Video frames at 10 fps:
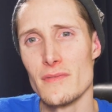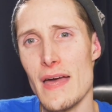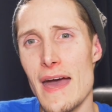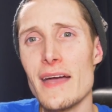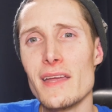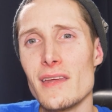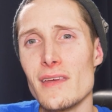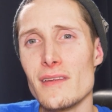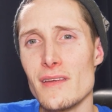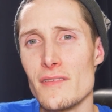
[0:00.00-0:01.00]

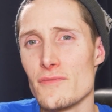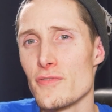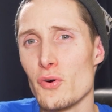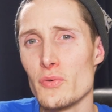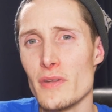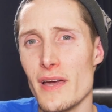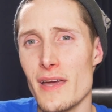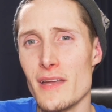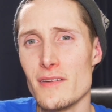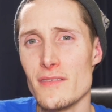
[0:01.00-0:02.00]
agony in phone
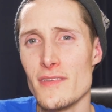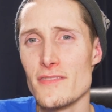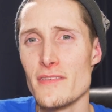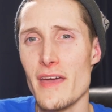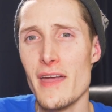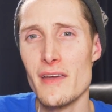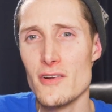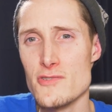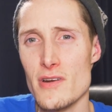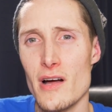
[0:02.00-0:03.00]
land. This is an
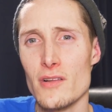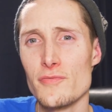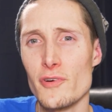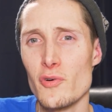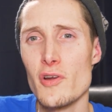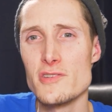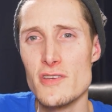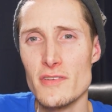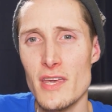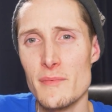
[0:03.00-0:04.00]
$800 phone. It
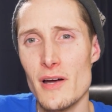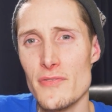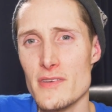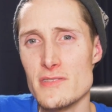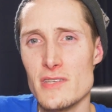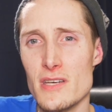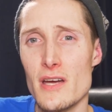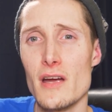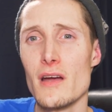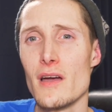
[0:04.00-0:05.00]
just came out this
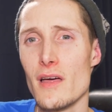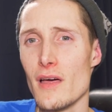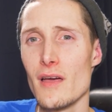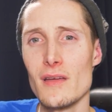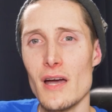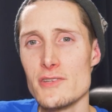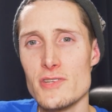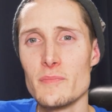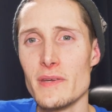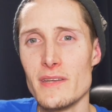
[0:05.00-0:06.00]
year. I
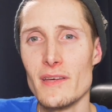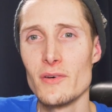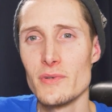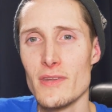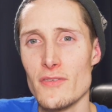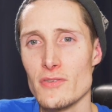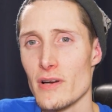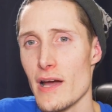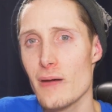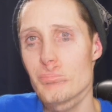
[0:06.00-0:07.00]
shouldn't be dealing with this
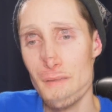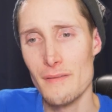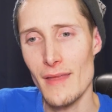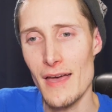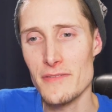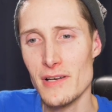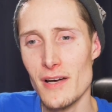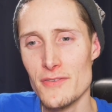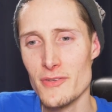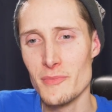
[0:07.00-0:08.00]
crap. As a
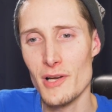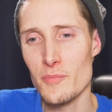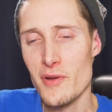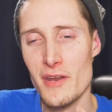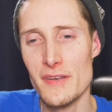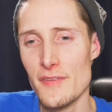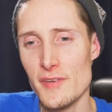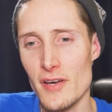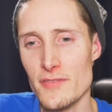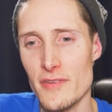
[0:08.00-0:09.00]
customer, I'm pretty
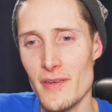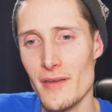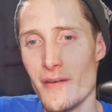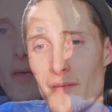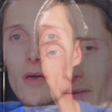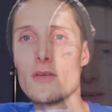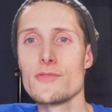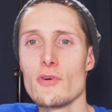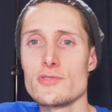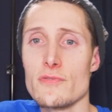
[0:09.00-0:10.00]
disgusted.
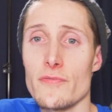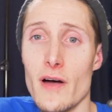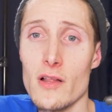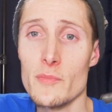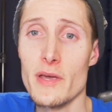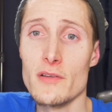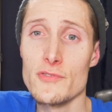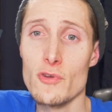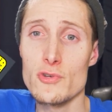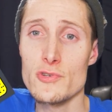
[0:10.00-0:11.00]
So you should follow me on
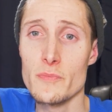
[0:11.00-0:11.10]
social